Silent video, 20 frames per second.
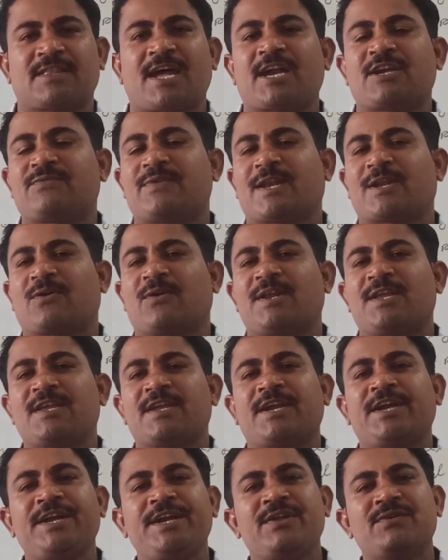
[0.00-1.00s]
that we are calling
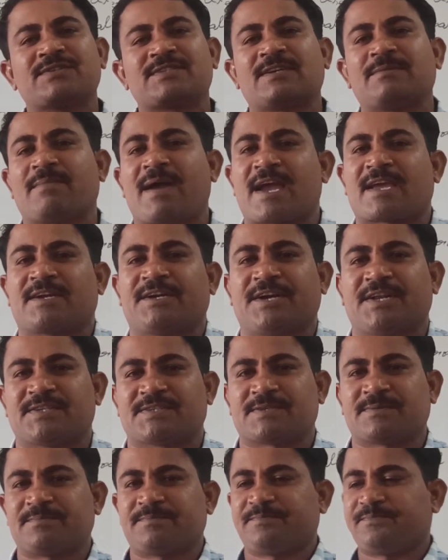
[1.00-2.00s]
induced
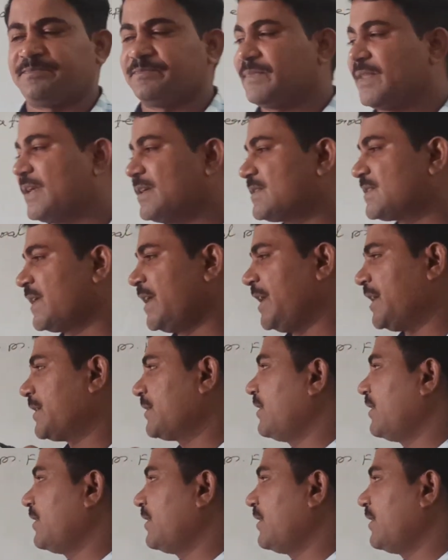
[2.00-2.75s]
magnetism. See here